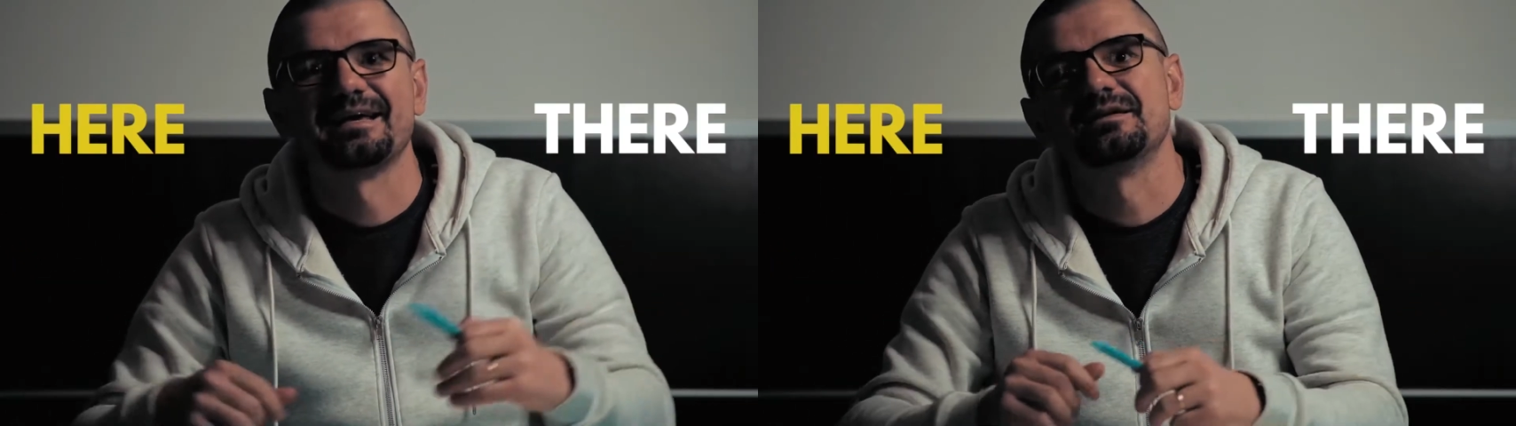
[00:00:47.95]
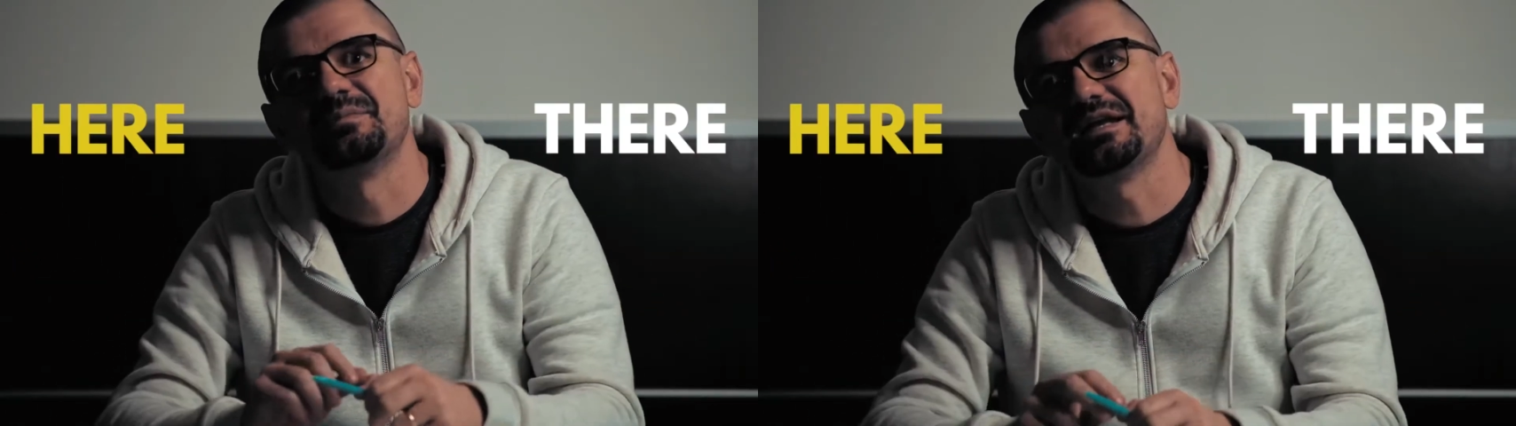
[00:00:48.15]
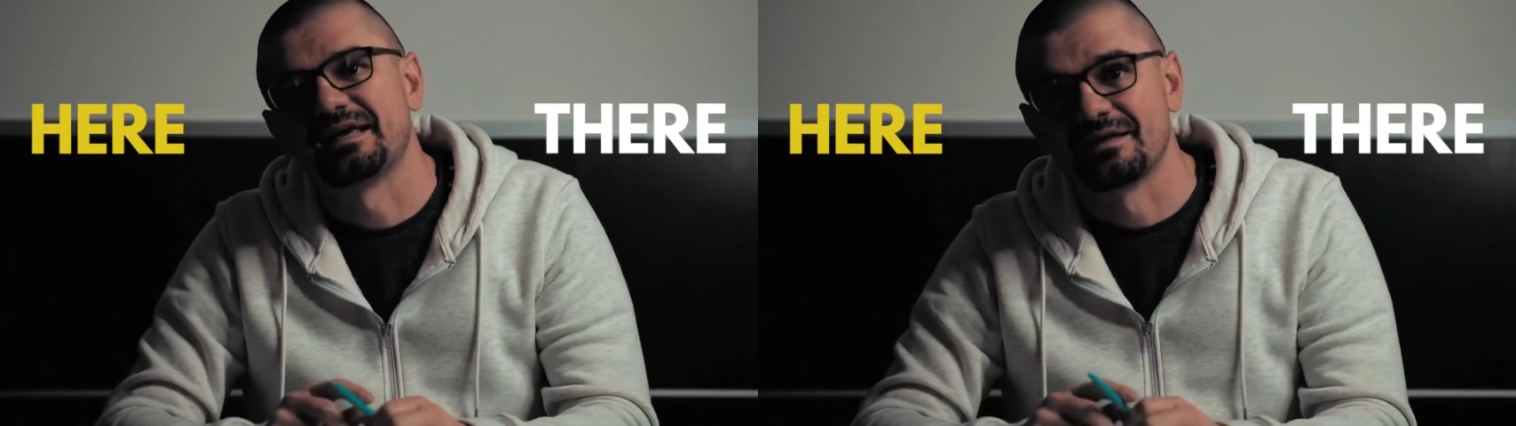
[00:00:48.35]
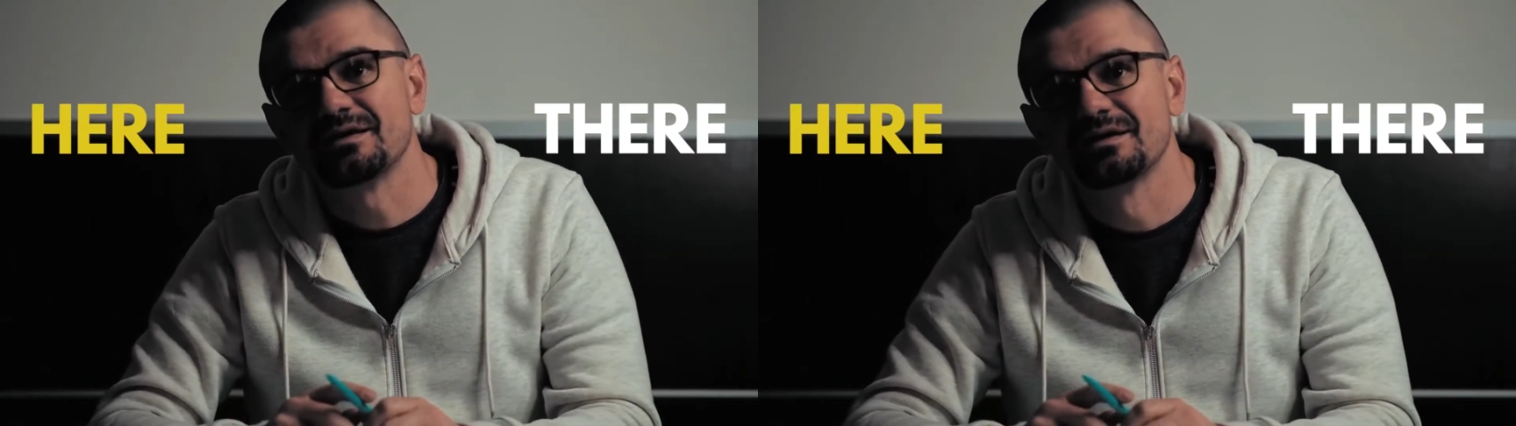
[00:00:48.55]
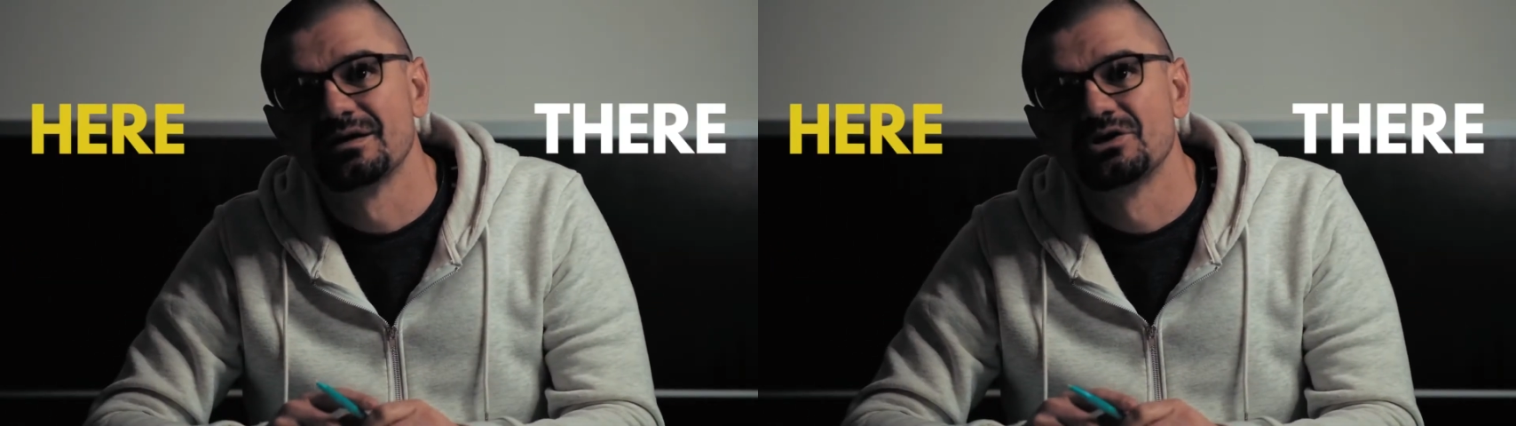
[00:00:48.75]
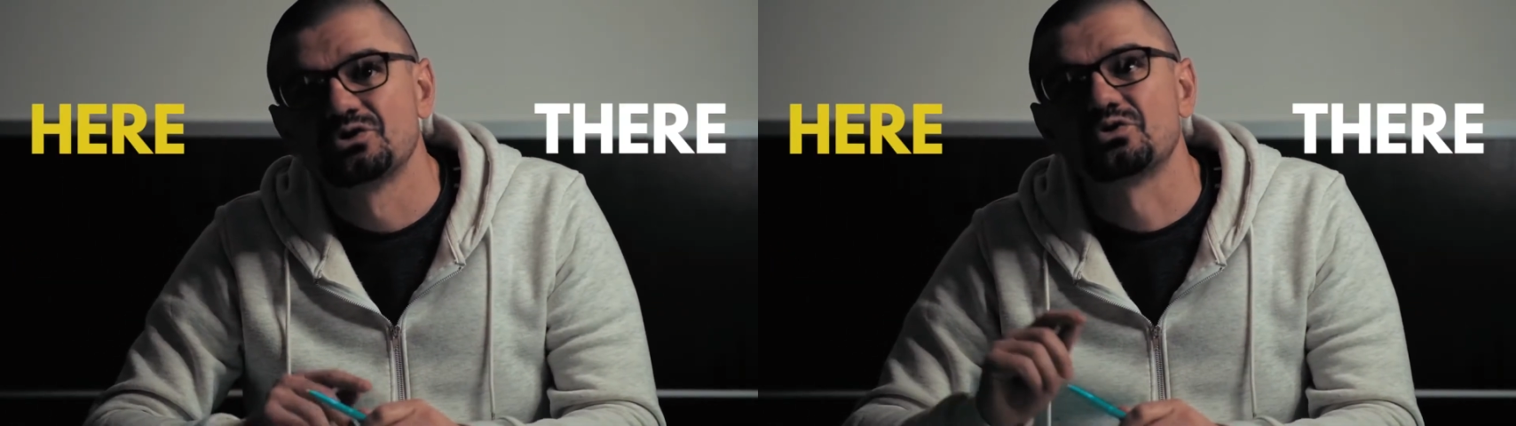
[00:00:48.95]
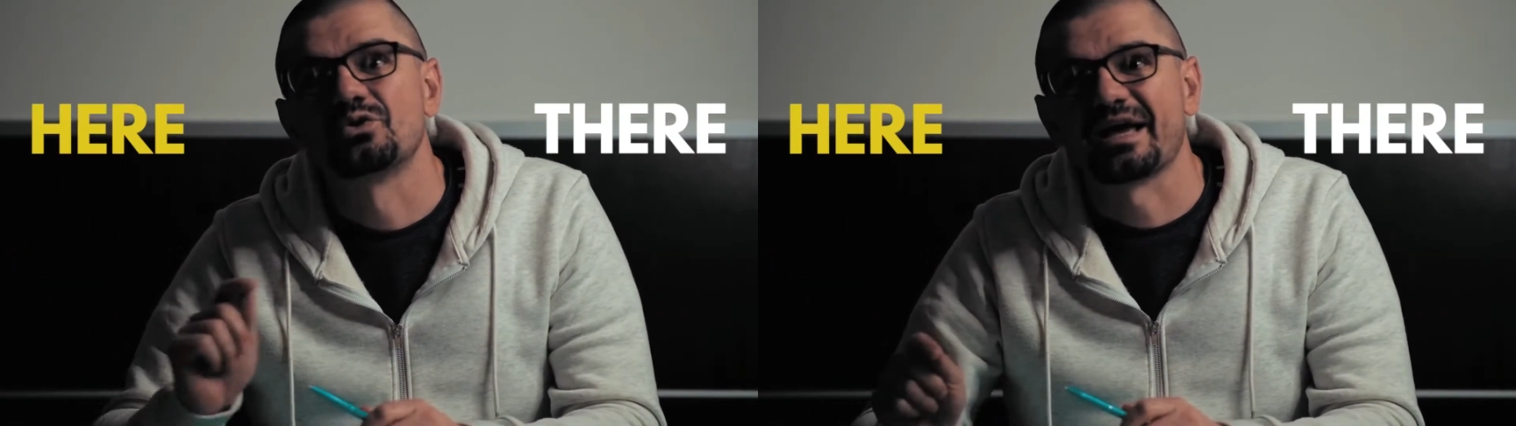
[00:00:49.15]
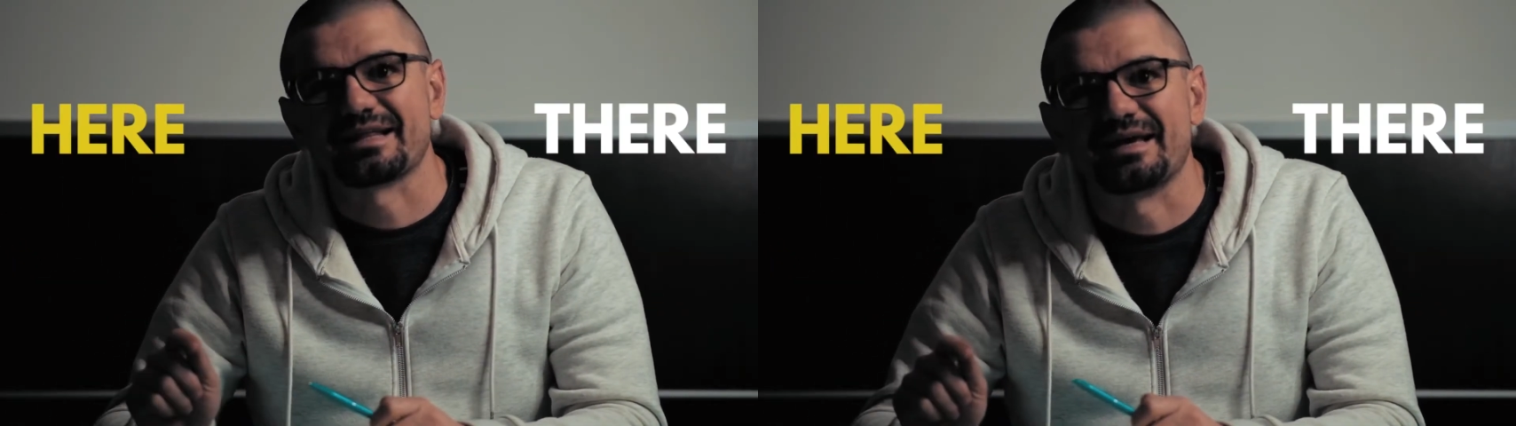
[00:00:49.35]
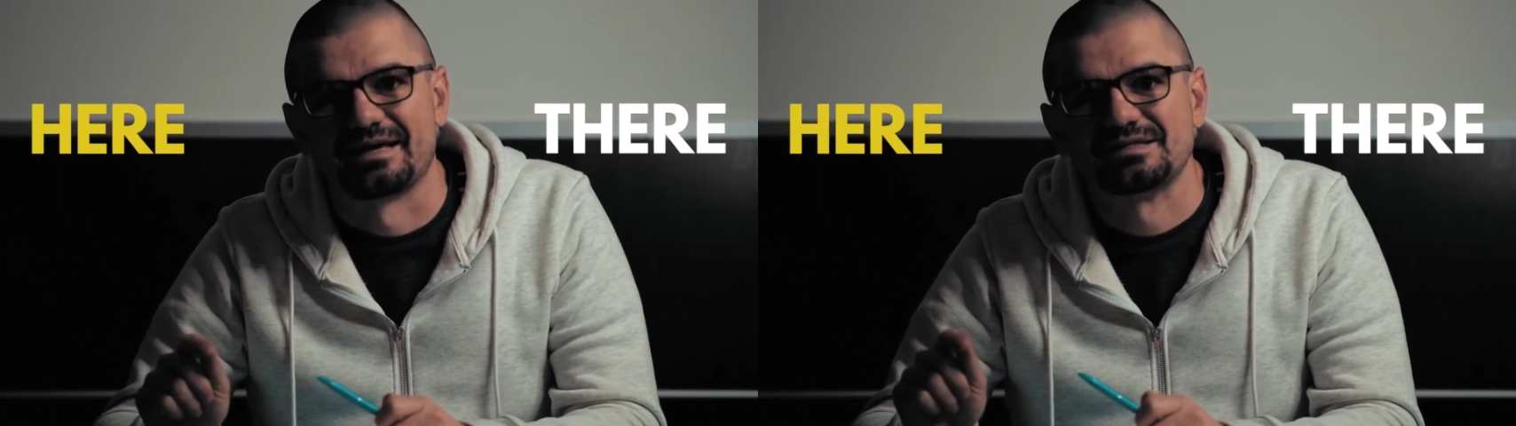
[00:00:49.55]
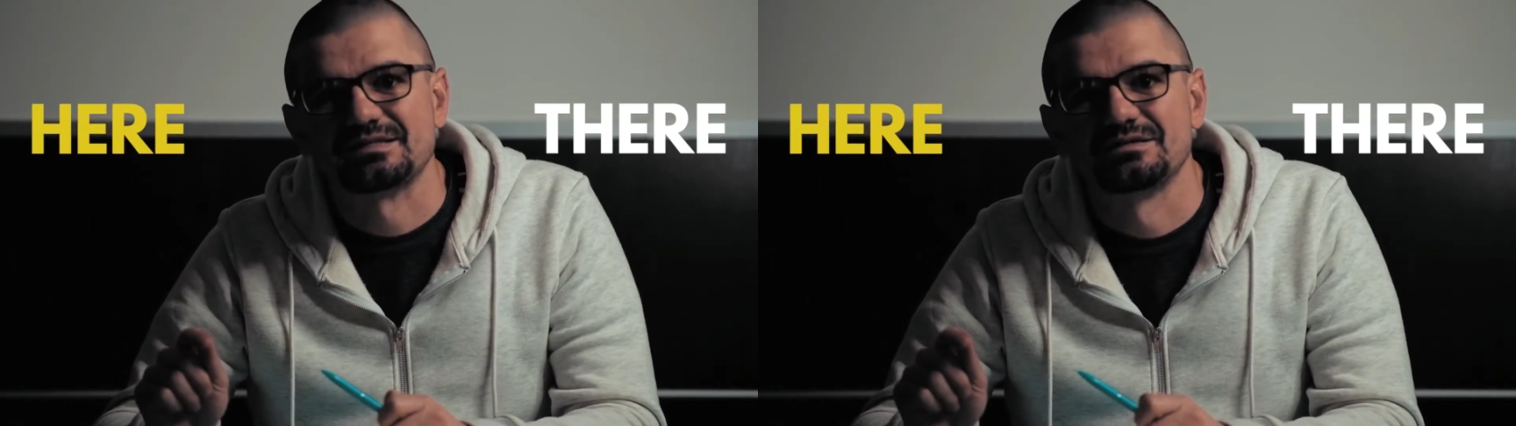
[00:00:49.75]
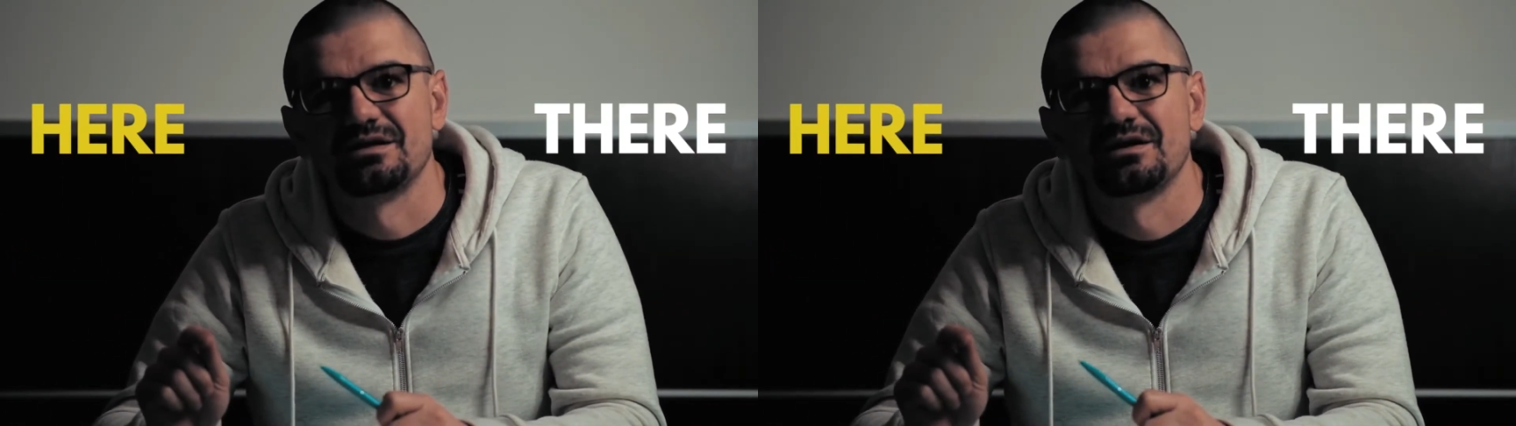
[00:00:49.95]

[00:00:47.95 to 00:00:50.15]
had a meaning to get us